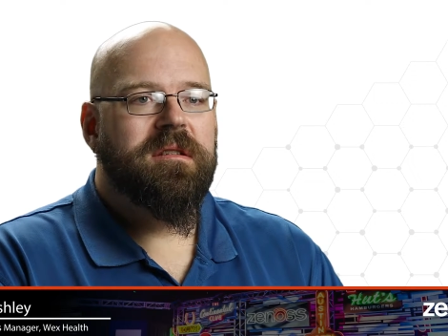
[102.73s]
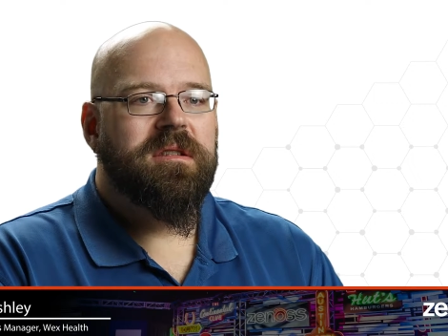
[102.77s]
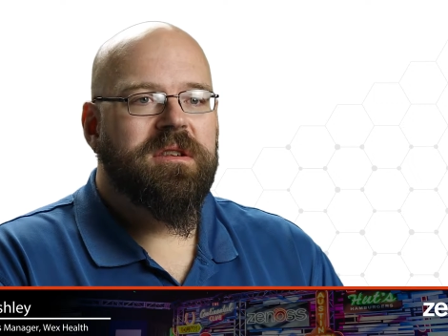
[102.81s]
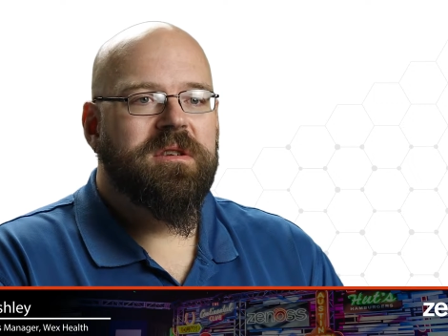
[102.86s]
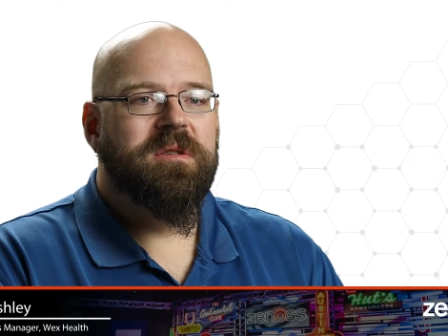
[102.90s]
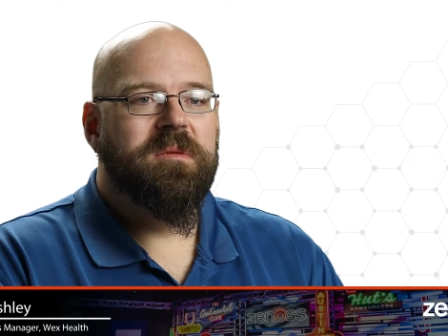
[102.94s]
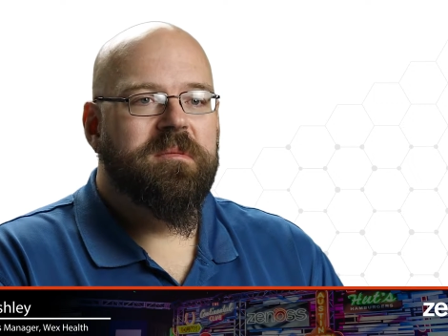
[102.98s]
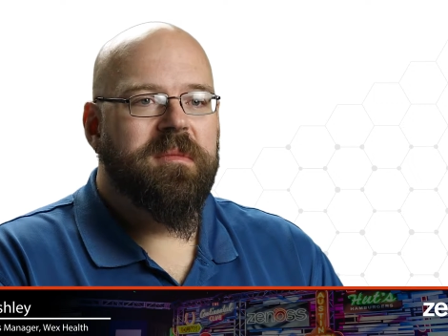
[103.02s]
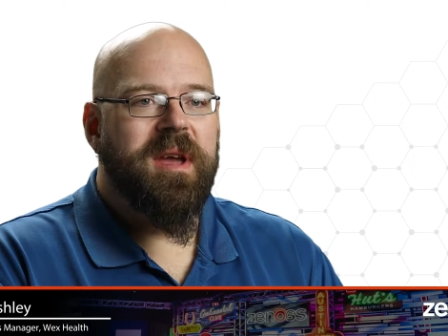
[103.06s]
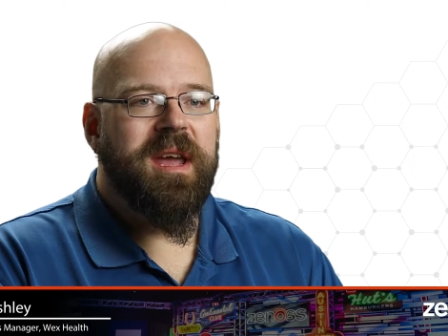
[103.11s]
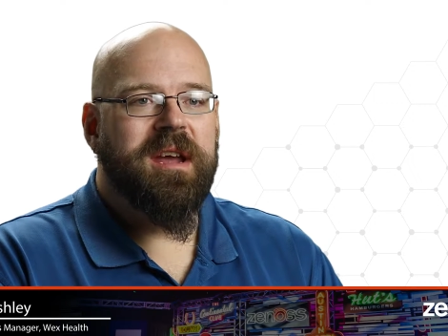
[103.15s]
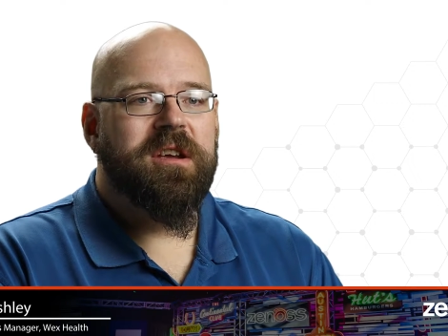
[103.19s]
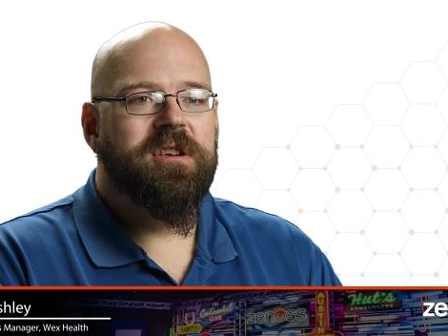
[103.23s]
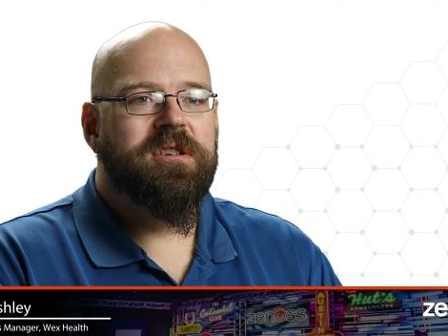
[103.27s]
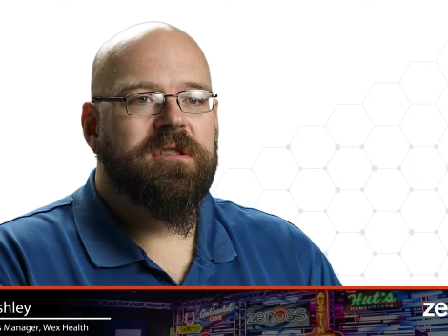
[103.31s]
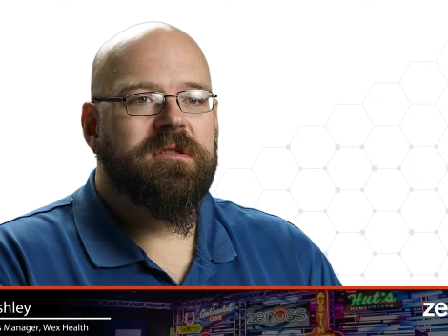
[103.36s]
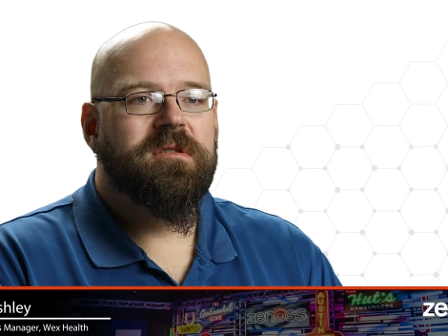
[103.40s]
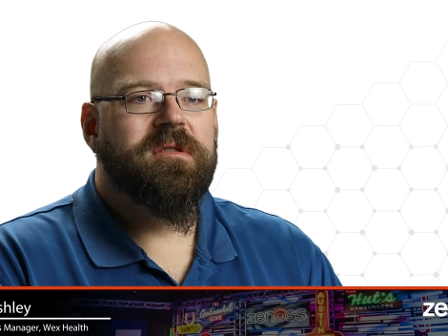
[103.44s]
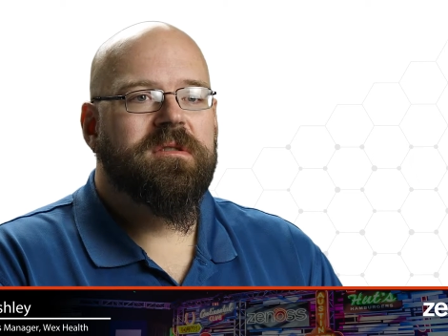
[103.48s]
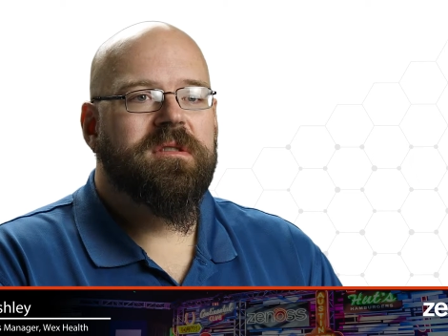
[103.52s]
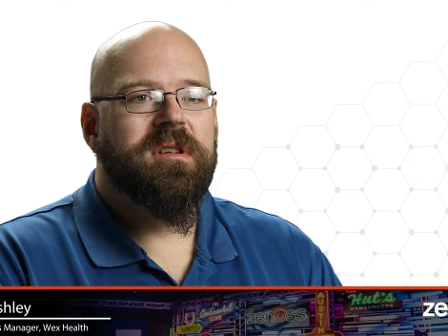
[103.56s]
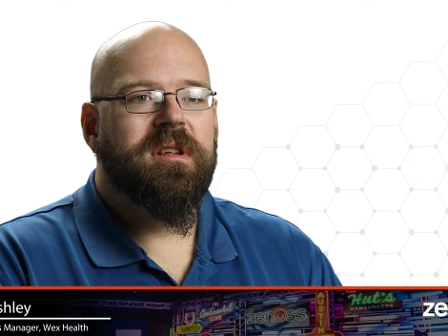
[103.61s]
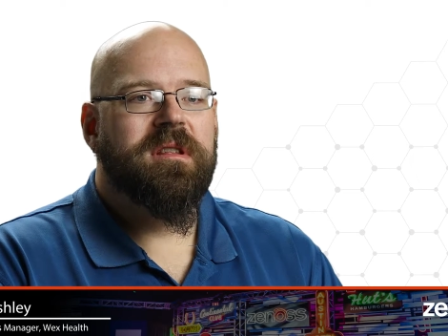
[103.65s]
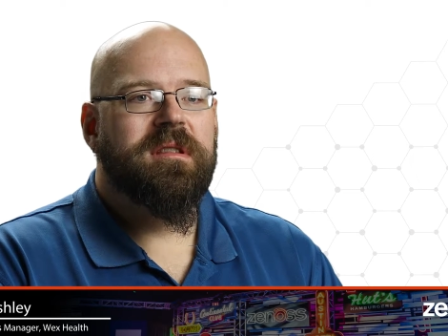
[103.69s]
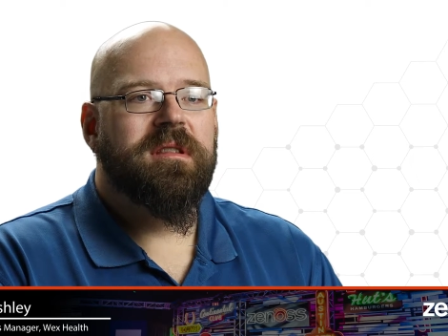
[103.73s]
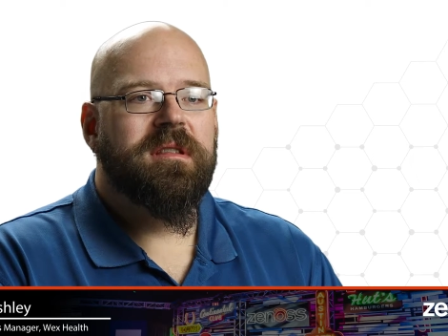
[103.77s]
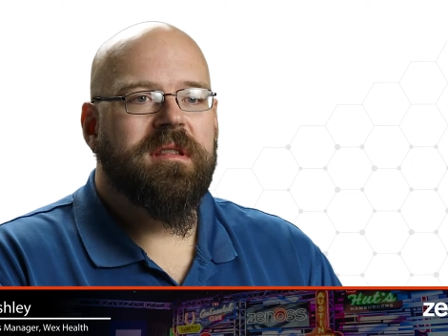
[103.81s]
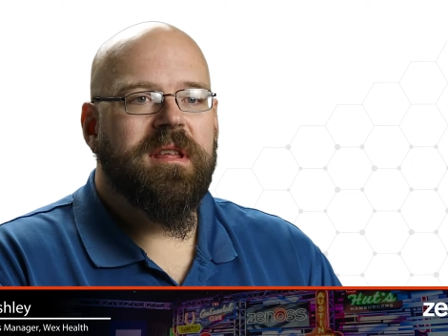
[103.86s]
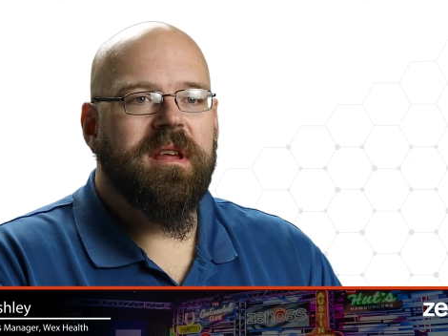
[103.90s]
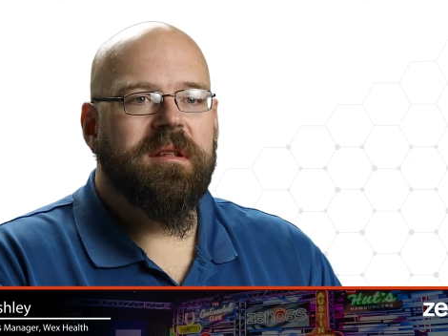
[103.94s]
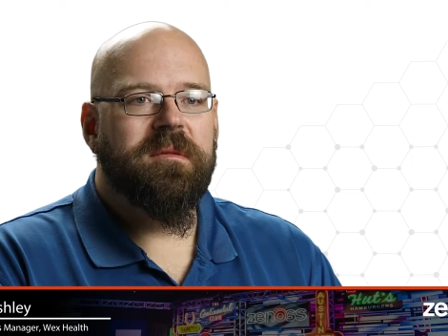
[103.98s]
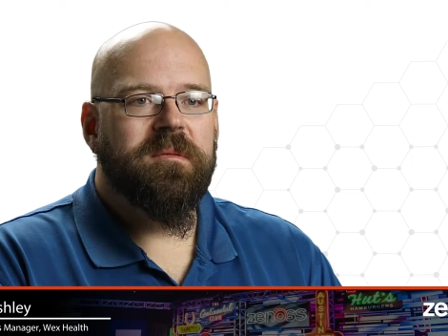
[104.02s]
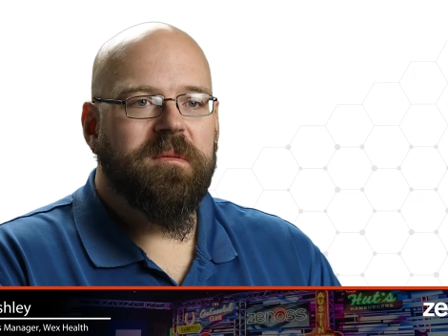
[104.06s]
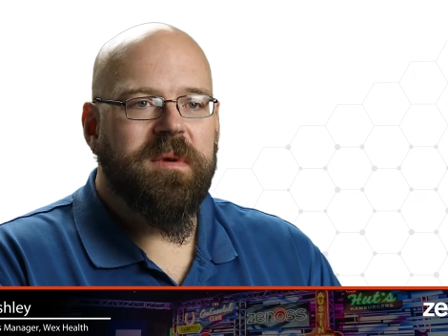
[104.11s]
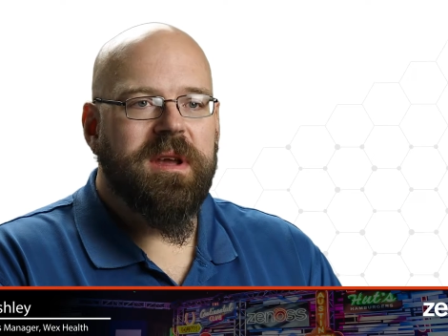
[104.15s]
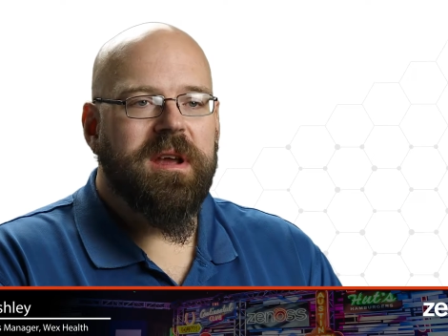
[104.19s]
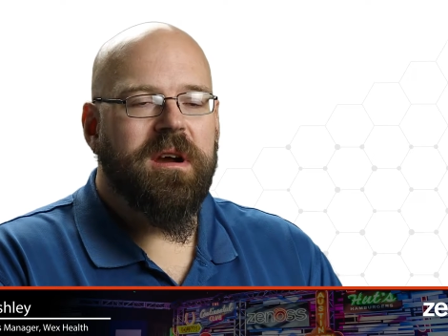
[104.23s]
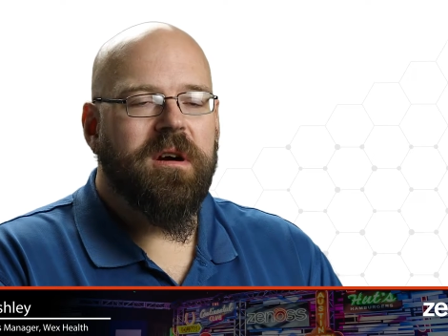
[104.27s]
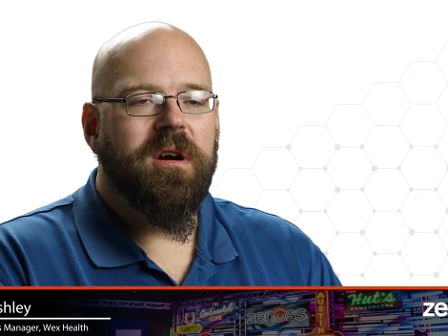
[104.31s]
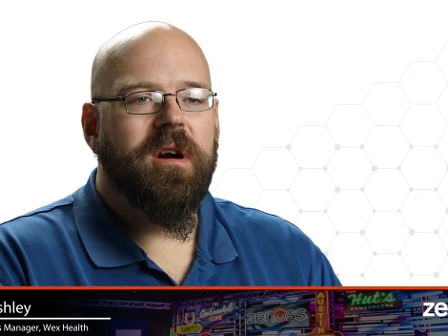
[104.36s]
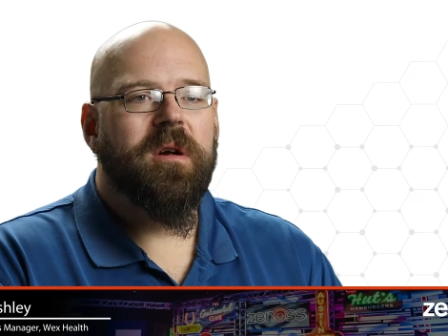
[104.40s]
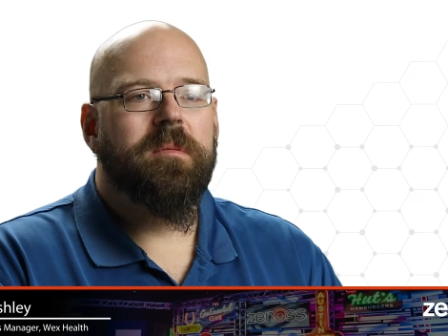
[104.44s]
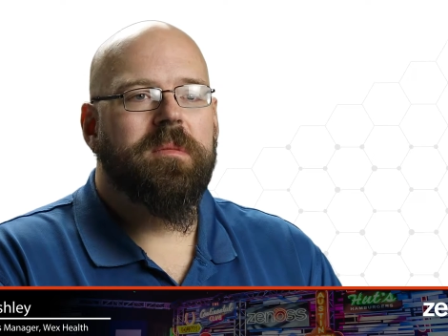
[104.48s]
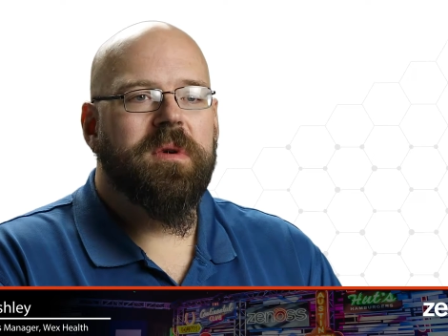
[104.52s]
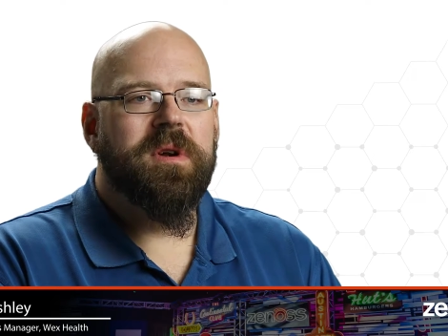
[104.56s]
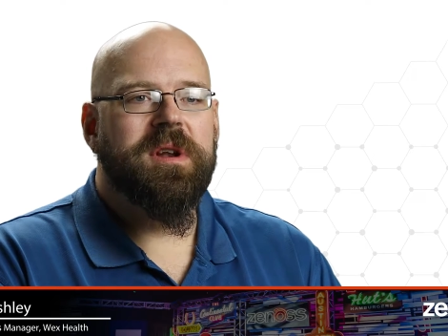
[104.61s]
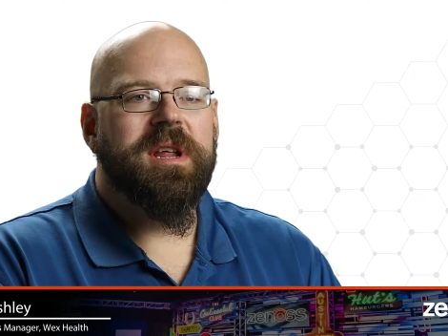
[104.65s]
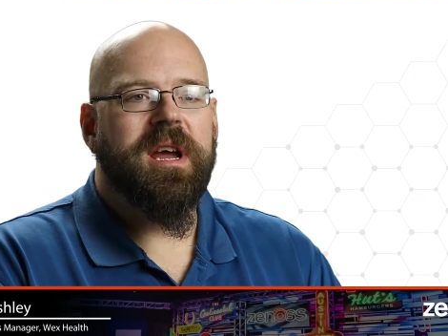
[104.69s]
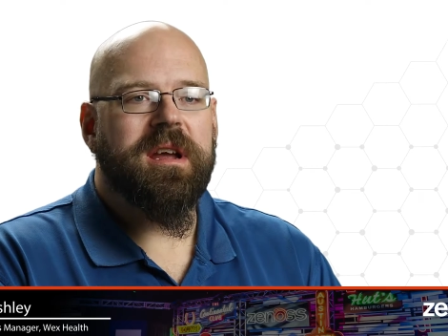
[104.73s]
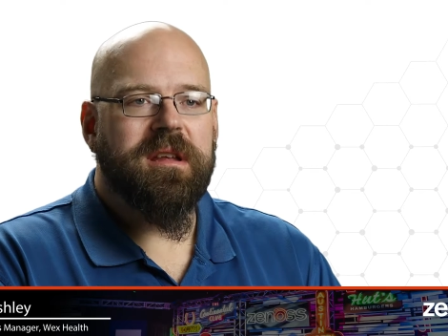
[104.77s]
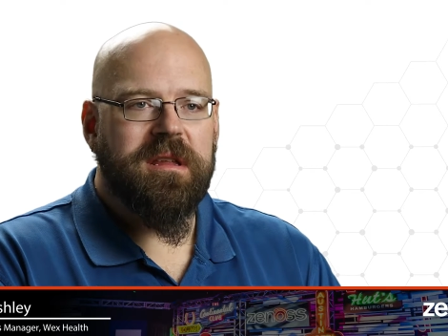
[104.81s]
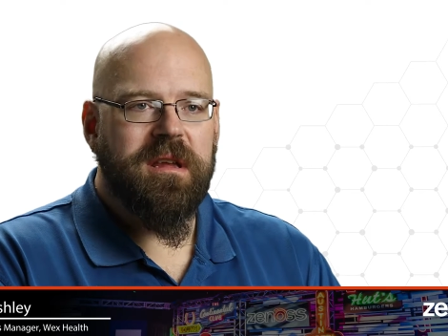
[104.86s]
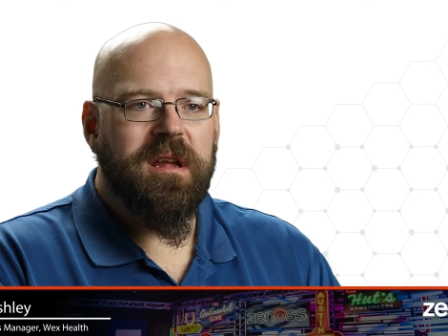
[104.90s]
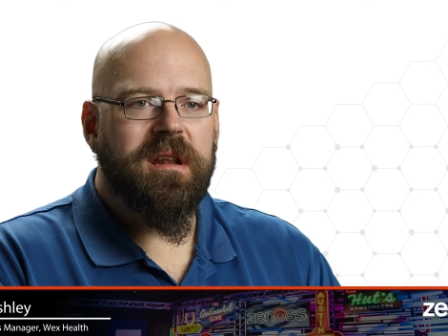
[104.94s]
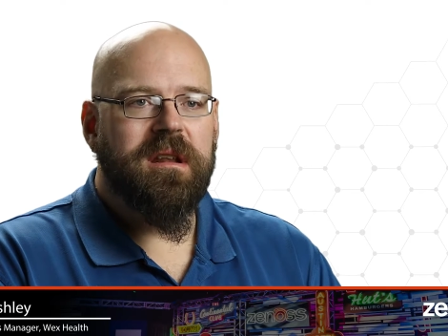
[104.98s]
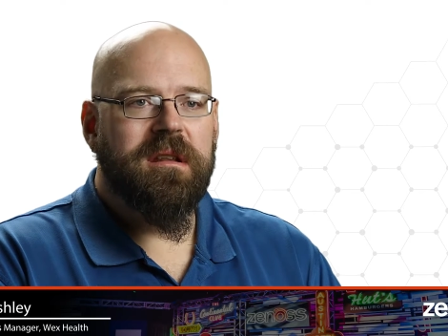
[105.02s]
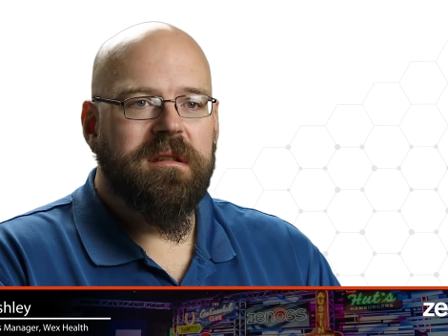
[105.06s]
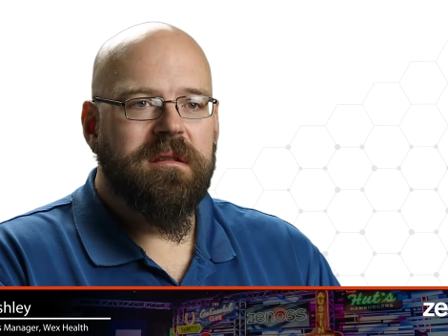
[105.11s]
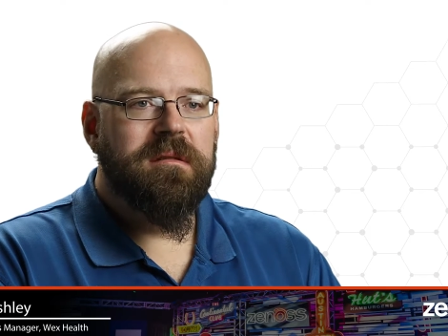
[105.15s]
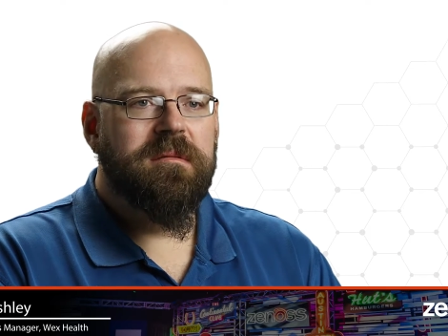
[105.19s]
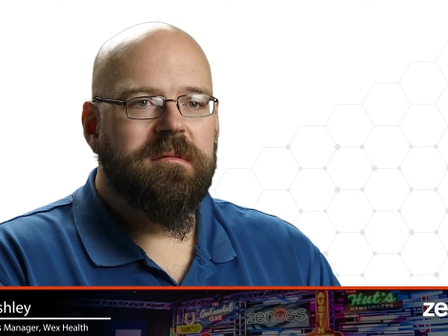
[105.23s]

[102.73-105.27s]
to make sure that, that we are protected.